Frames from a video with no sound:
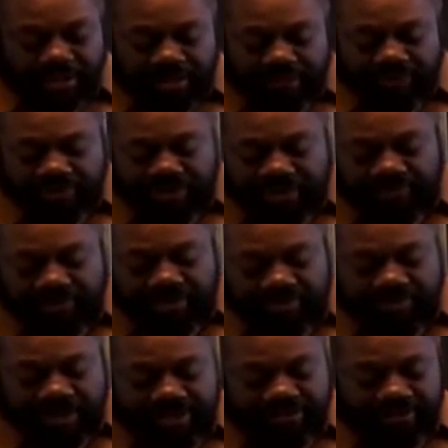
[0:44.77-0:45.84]
he received his
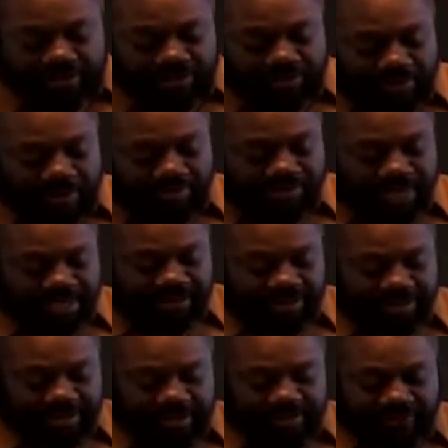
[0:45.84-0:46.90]
master's degree in Black
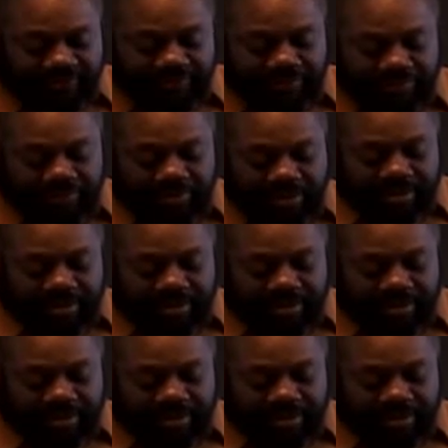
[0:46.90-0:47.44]
Studies from